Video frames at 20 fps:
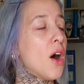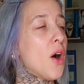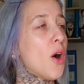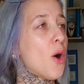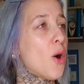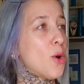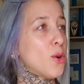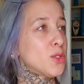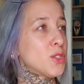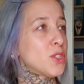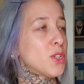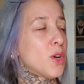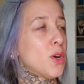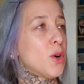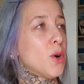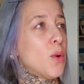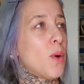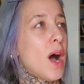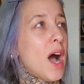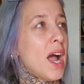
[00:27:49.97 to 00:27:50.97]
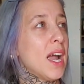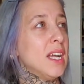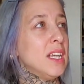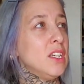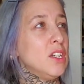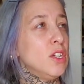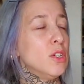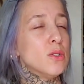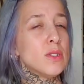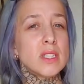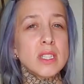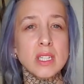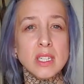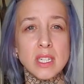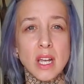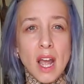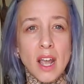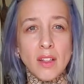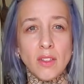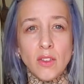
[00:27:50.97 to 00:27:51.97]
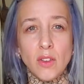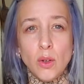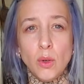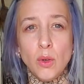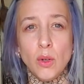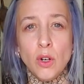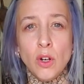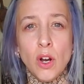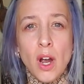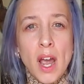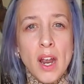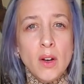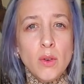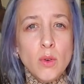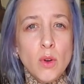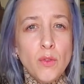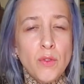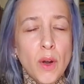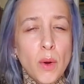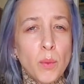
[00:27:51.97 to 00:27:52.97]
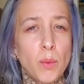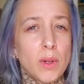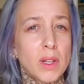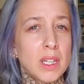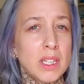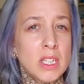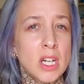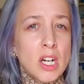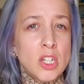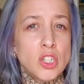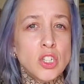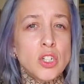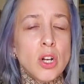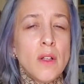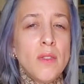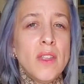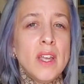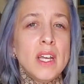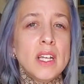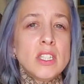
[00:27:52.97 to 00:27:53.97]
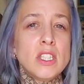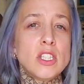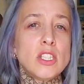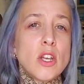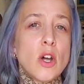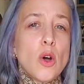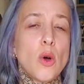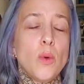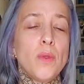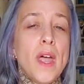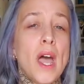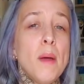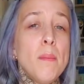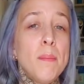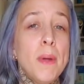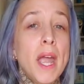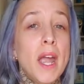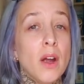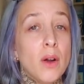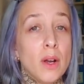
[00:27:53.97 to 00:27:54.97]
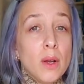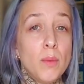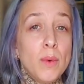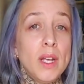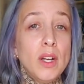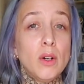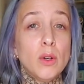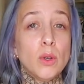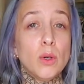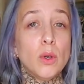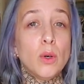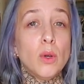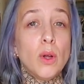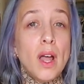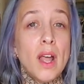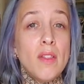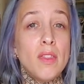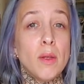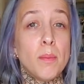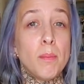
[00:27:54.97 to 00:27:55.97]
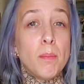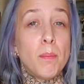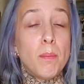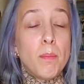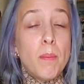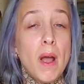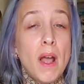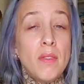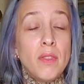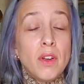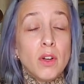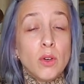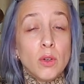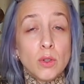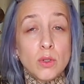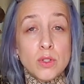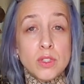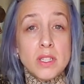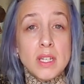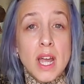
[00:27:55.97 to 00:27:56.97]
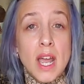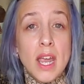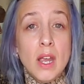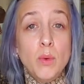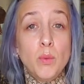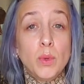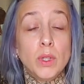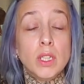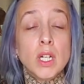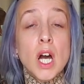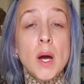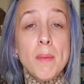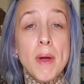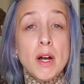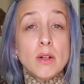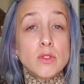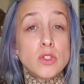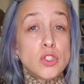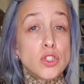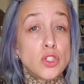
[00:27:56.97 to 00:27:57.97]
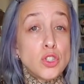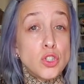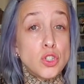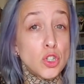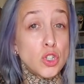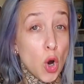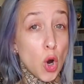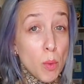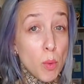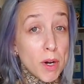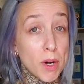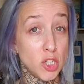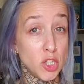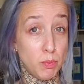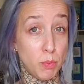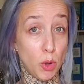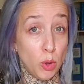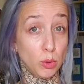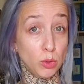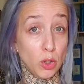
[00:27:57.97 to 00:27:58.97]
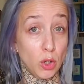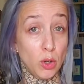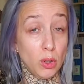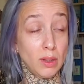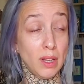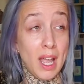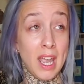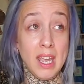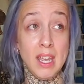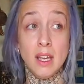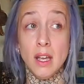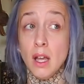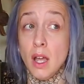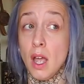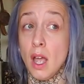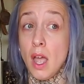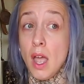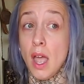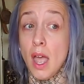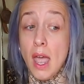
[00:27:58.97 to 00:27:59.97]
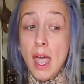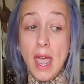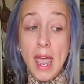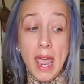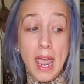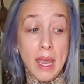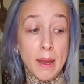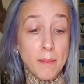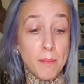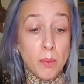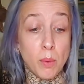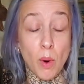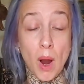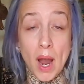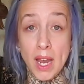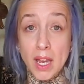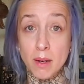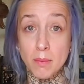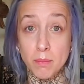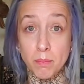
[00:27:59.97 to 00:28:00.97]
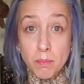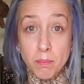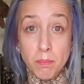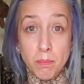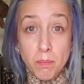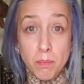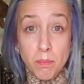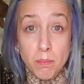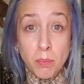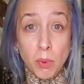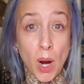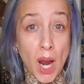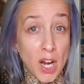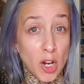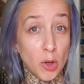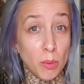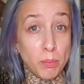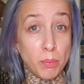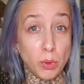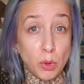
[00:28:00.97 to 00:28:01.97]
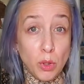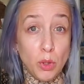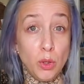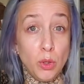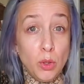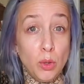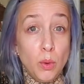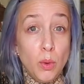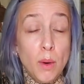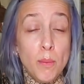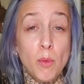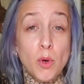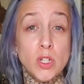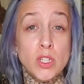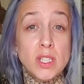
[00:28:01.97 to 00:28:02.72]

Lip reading: also, I use the diluter. I don't know if I really touched on this. So that periwinkle and the girls' night would come out so much bolder, like a brighter blue, a more